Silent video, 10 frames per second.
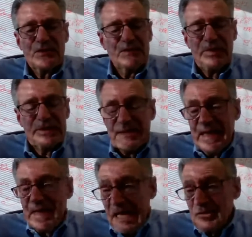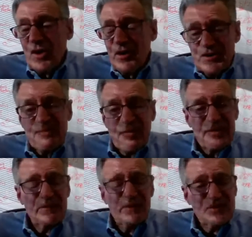But a large part of
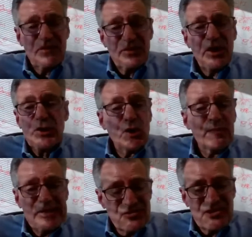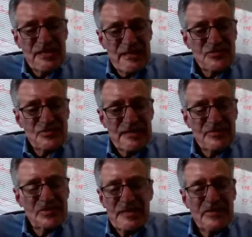what's going on nobody sees.
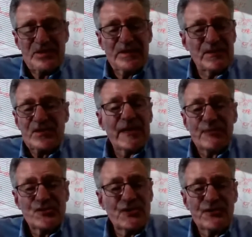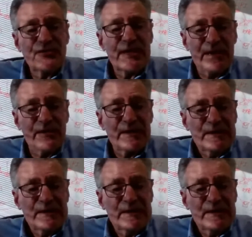It's in the cybersecurity area.